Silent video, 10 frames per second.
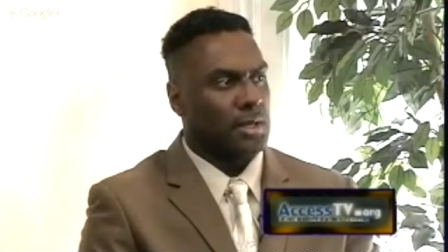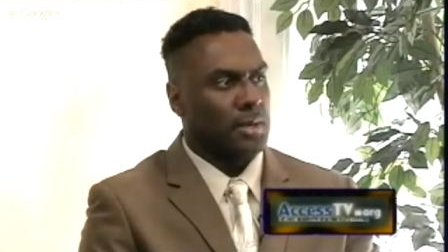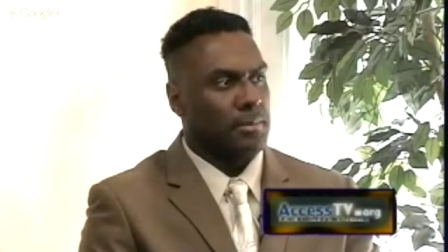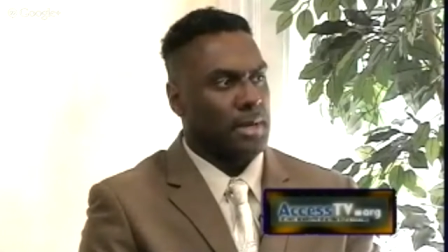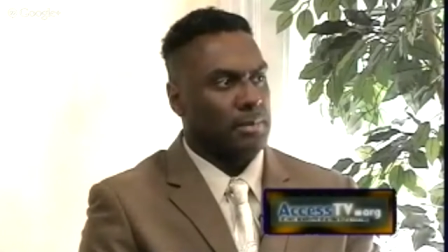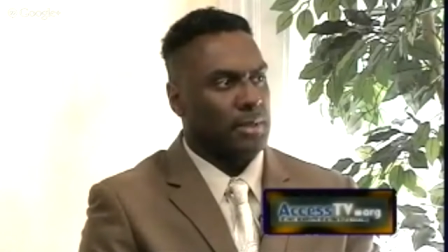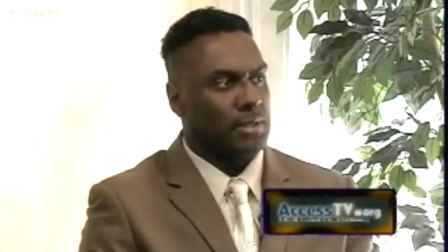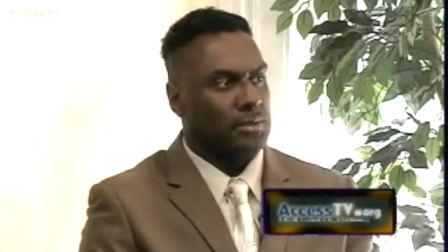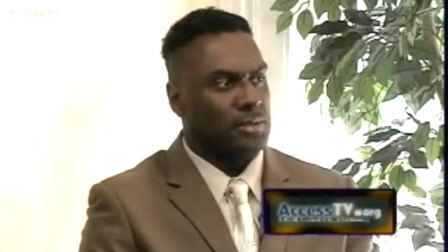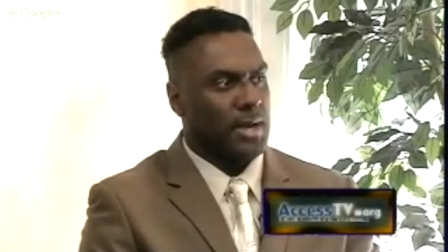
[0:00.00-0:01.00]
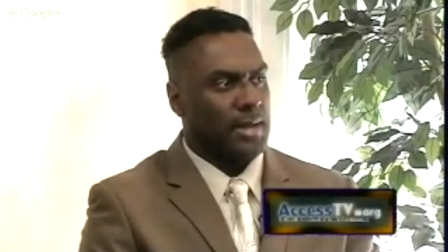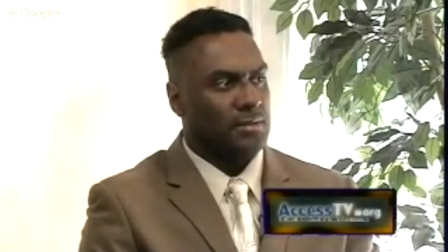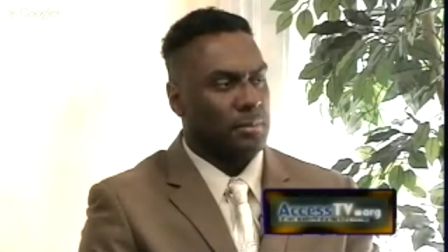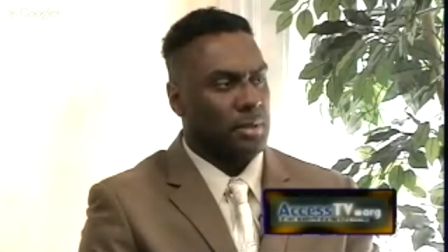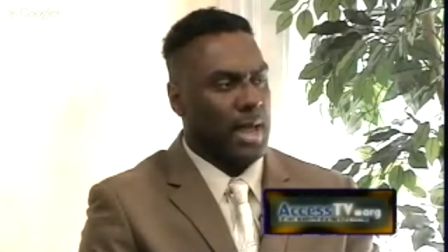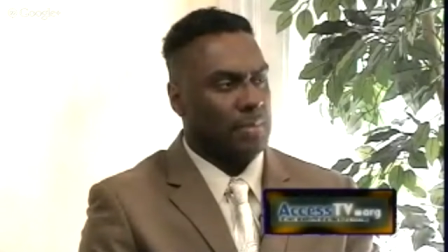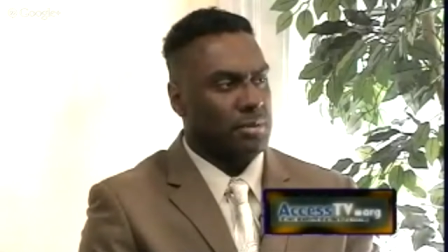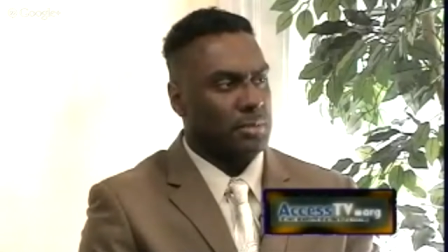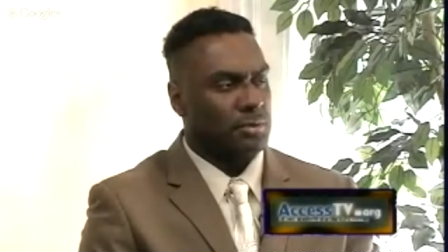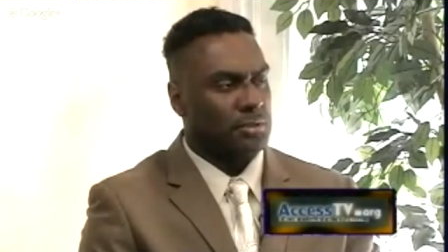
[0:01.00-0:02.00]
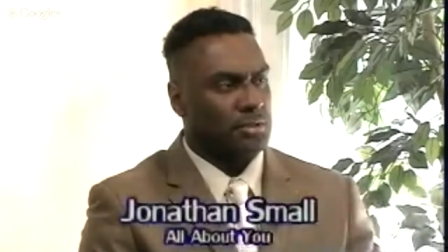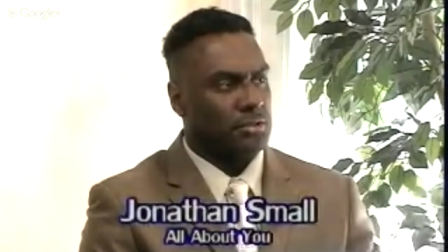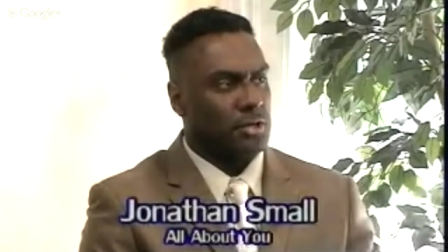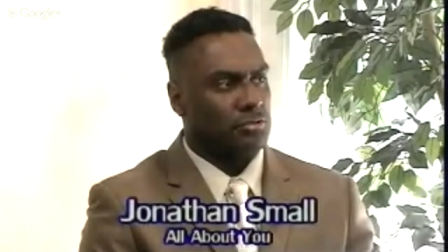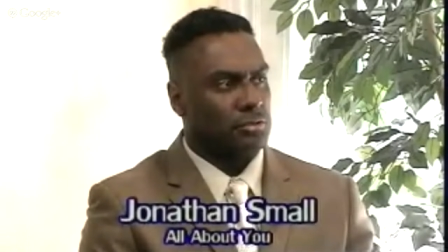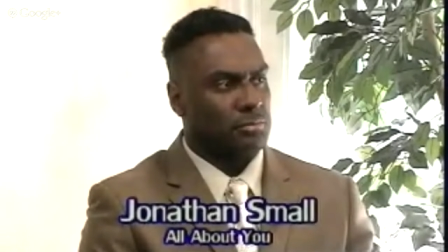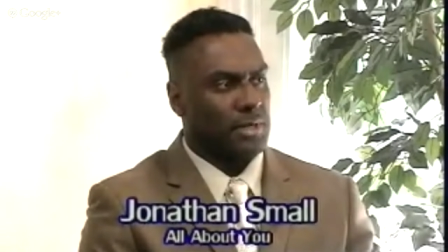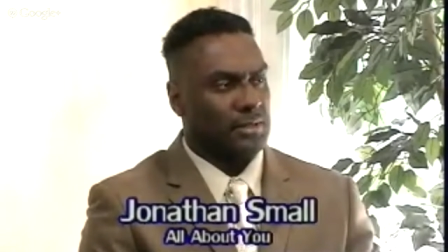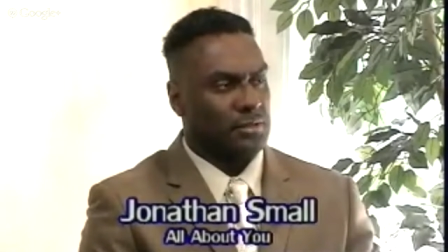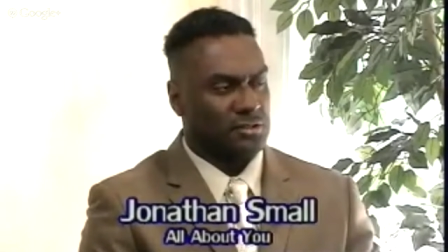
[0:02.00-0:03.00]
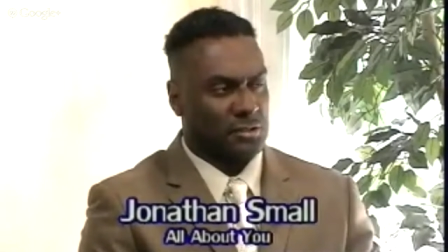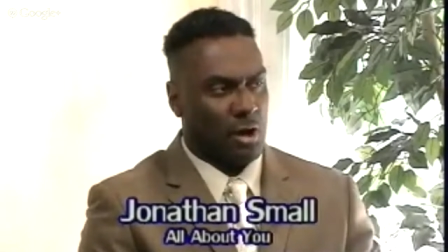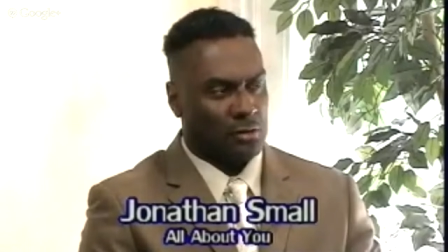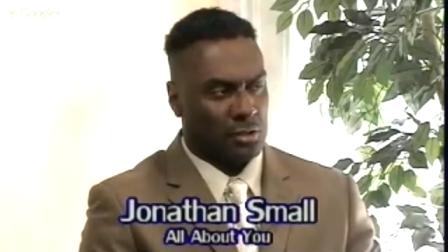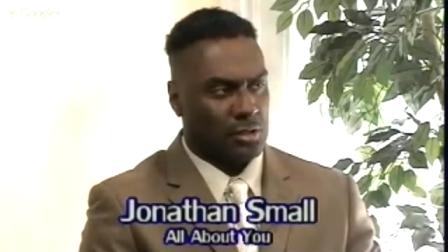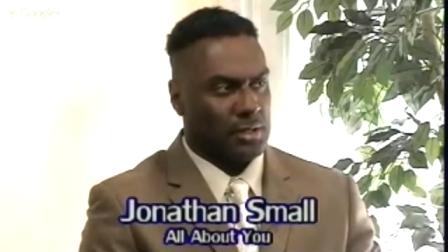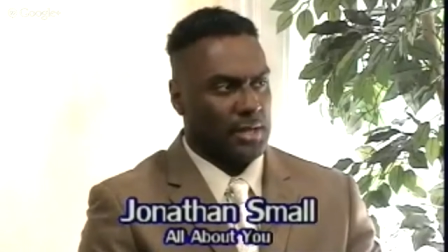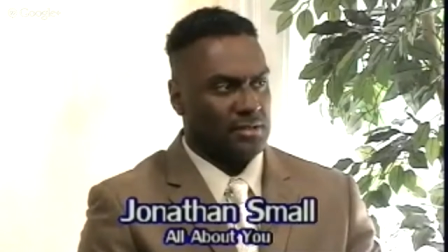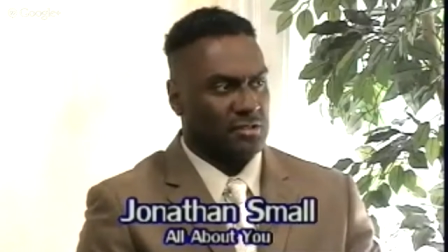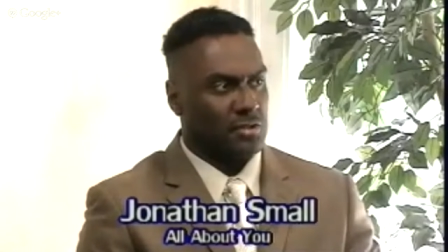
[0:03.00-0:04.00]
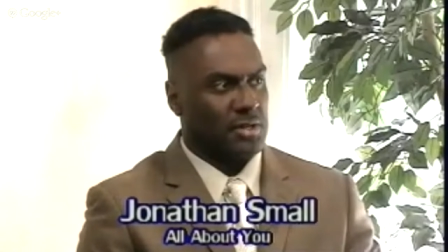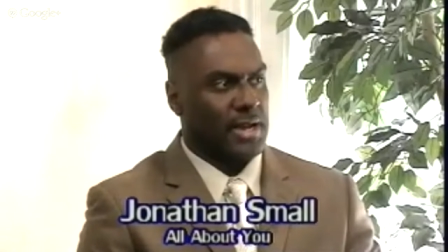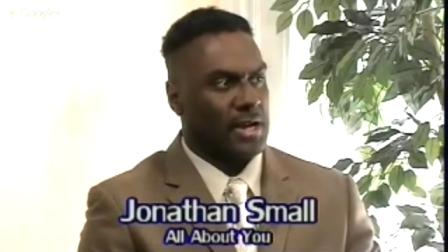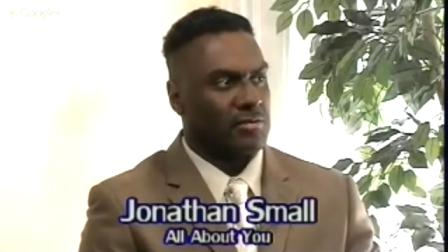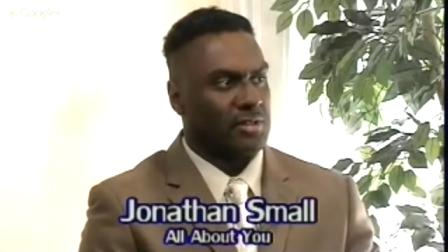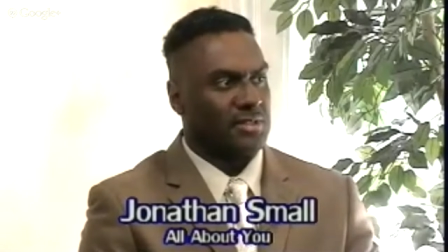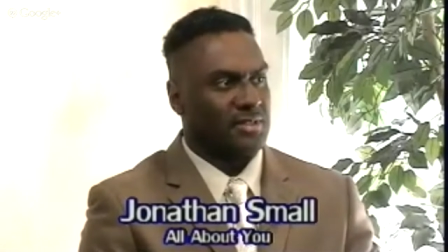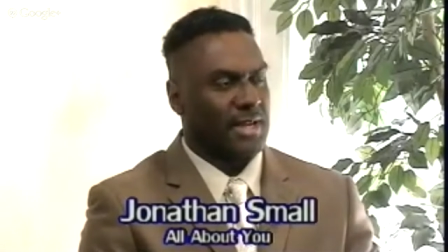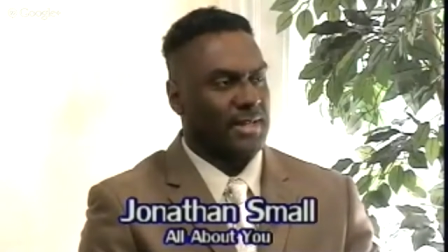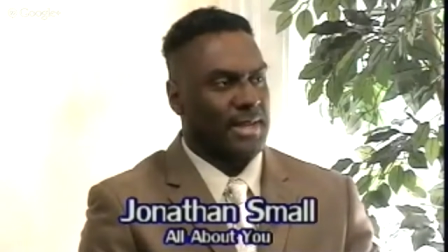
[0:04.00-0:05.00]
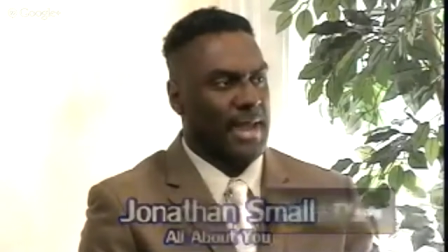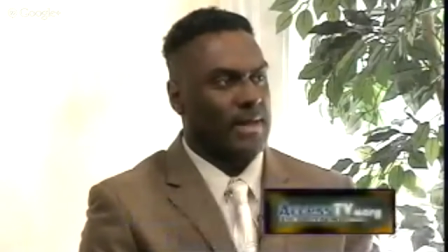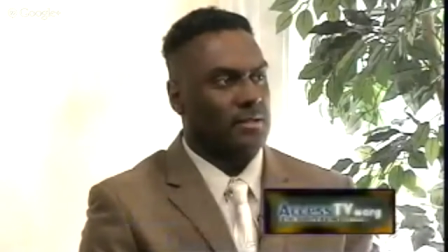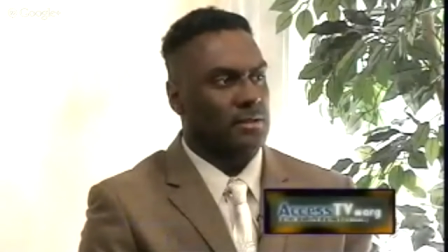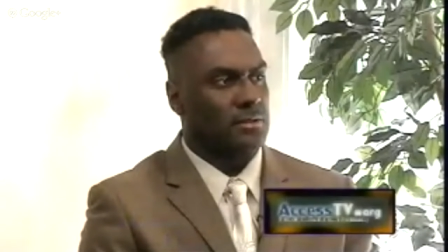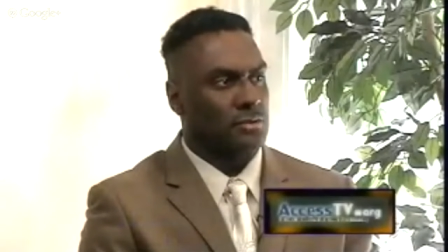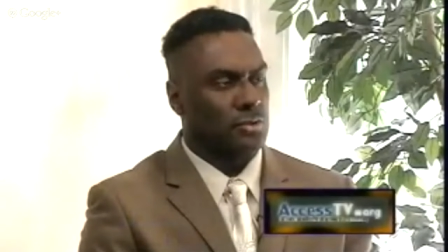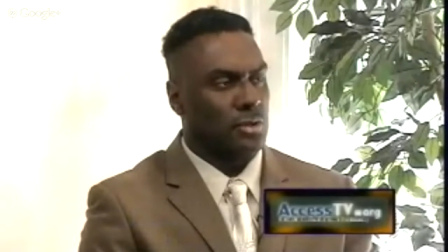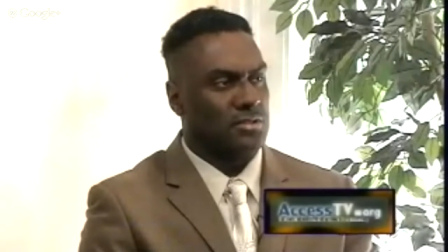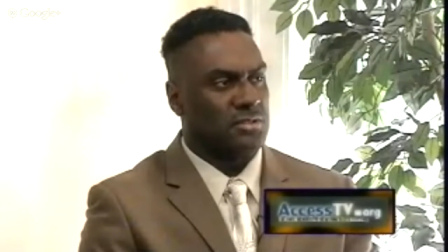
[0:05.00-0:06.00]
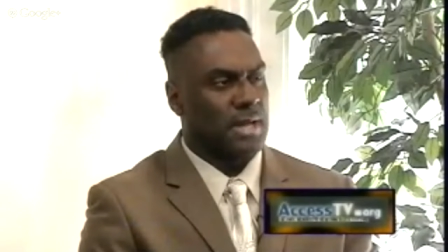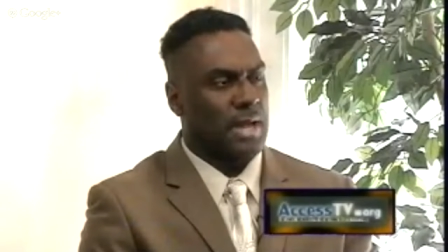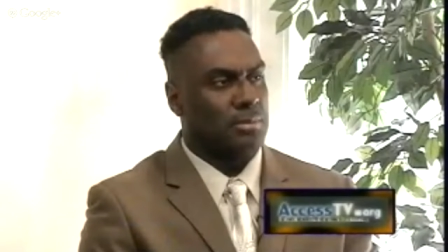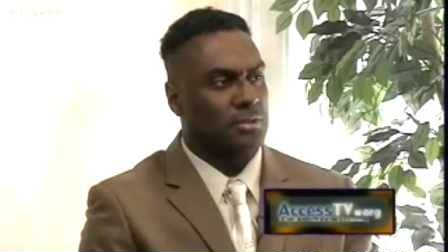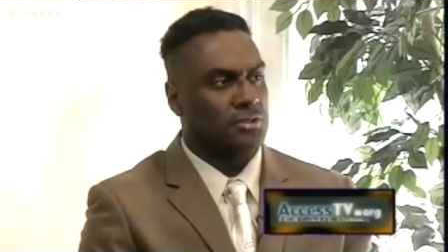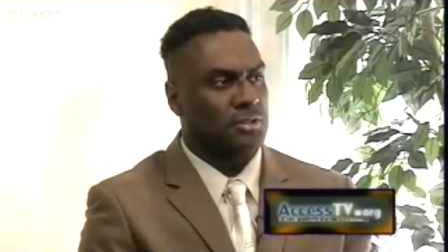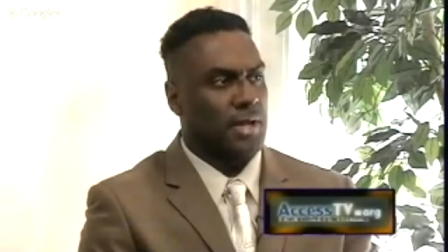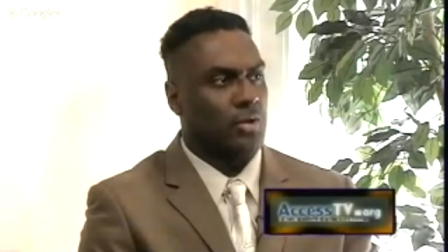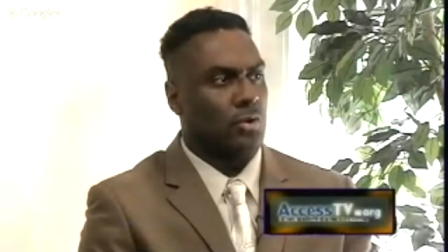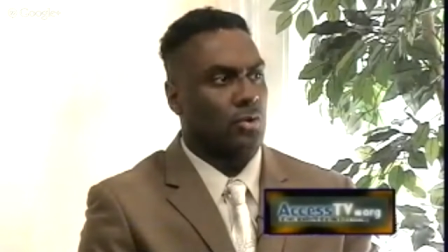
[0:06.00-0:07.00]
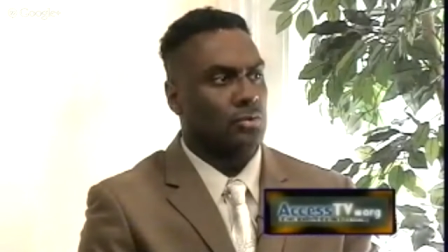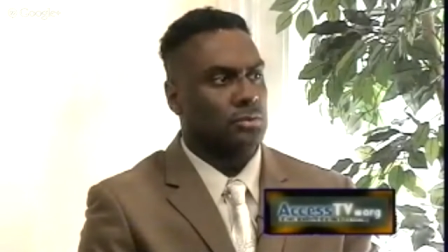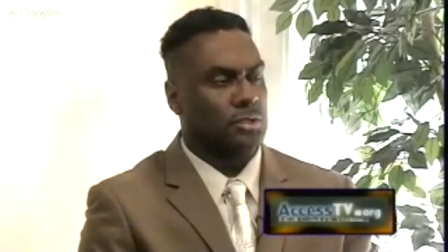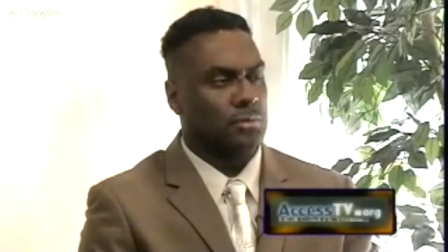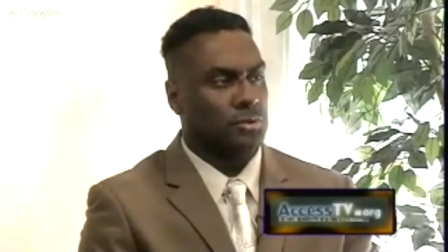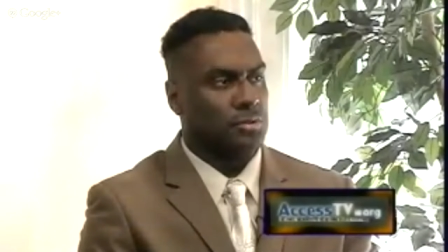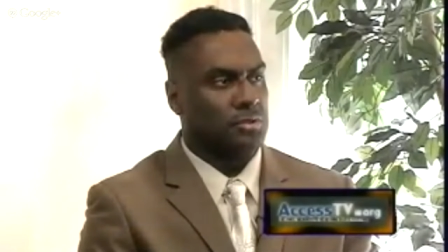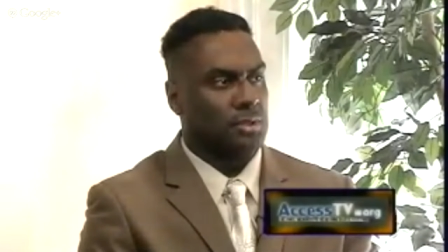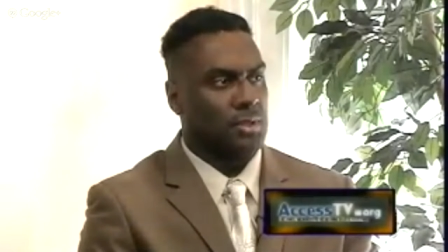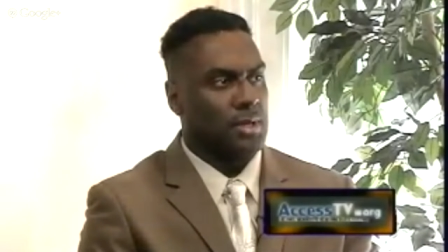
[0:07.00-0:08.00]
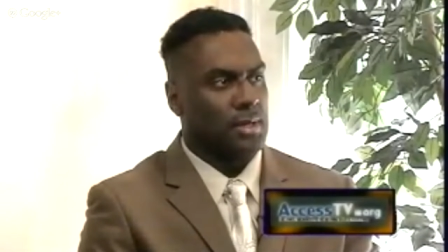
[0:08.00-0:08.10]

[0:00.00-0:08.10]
and maybe that the black people in this country need to start to look at certain areas in Canada to go establish their own community.